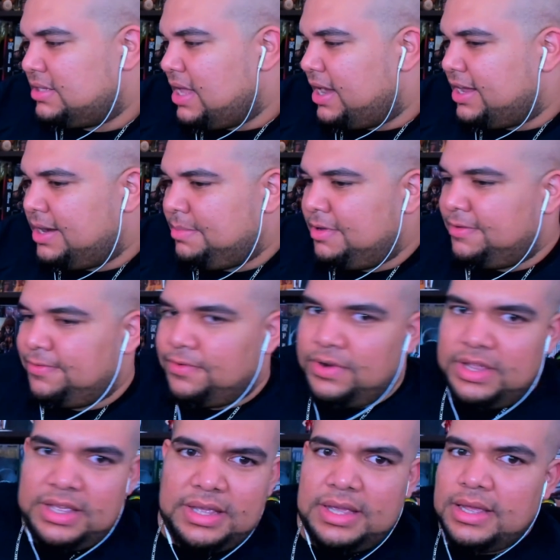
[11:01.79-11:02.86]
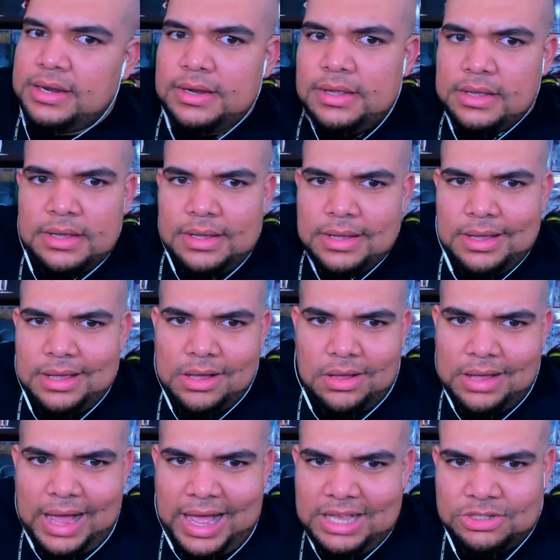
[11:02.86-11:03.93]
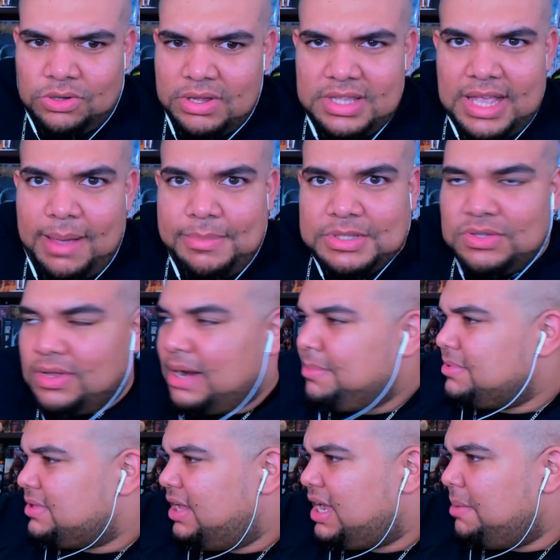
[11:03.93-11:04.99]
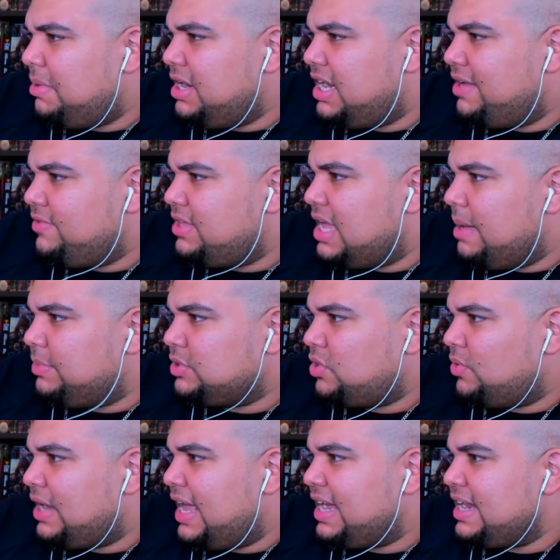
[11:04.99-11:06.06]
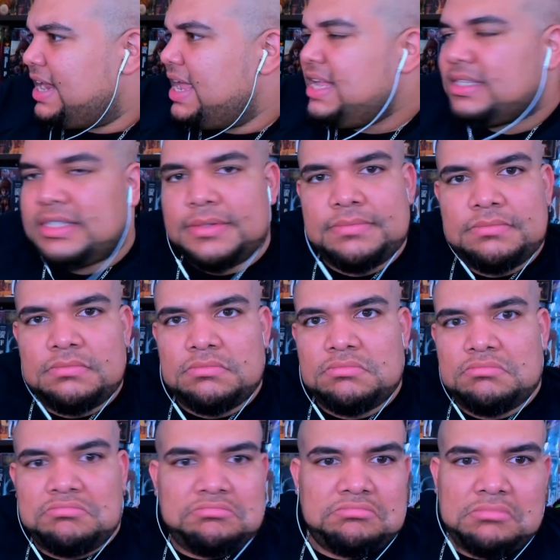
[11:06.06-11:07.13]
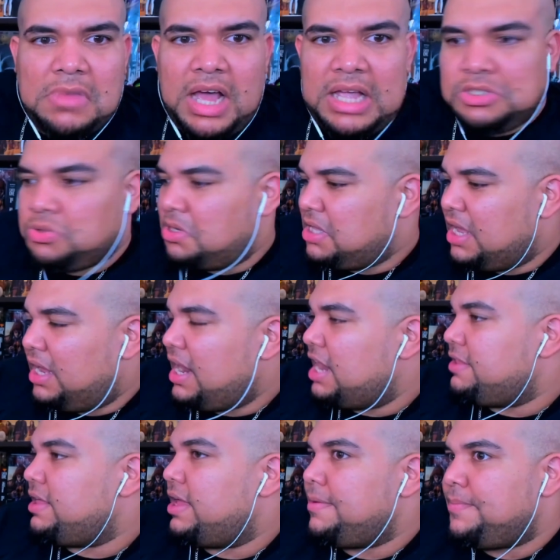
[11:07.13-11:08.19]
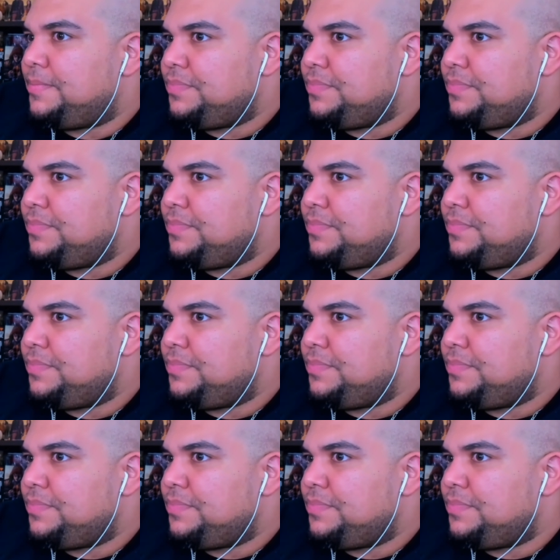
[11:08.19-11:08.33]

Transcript: not going to be free. And I enjoyed the episode. I think I'm going to give the episode like an 8. I enjoyed the hell out of that.